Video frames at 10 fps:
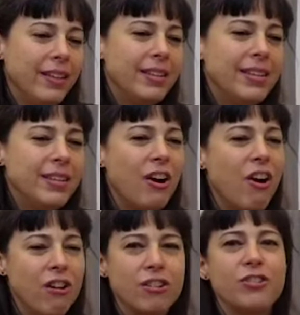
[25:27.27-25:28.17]
this is a
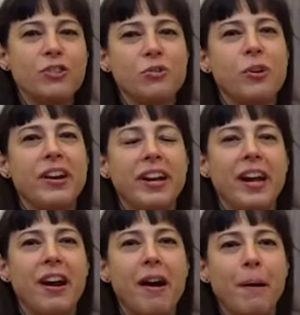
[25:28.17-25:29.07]
hard
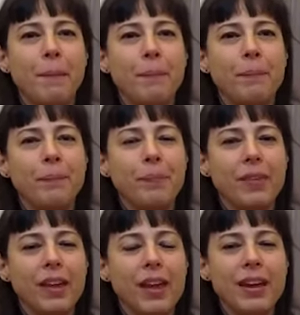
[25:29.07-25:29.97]
story, and
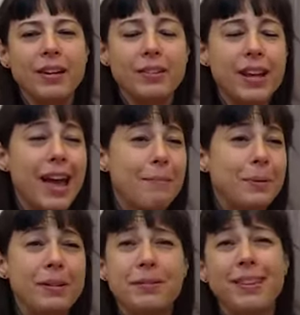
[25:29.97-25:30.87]
it
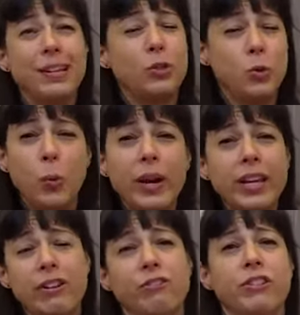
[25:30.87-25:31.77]
happened like
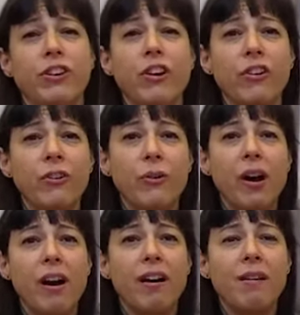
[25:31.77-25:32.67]
20 years ago.
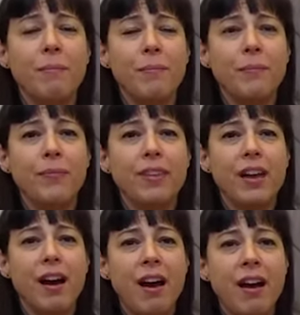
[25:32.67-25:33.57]

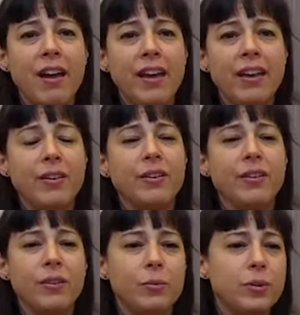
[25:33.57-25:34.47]
I
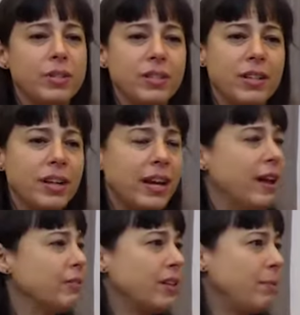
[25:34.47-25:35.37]
was sitting
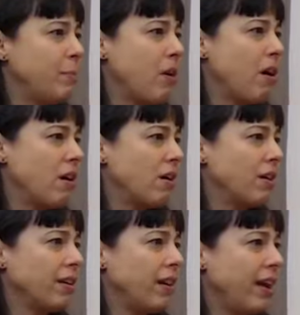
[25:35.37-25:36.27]
outside a
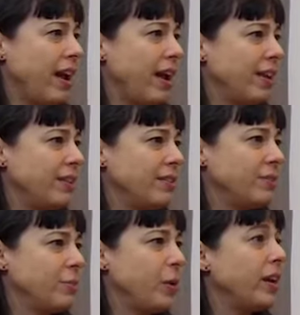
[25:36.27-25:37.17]
bar
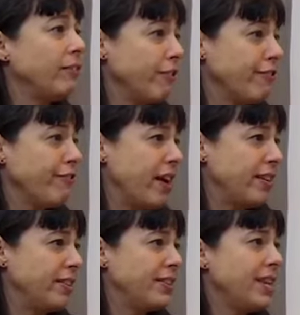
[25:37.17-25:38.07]
and waiting for a
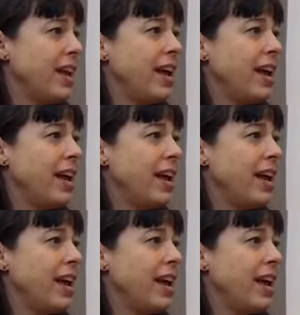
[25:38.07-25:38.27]
friend,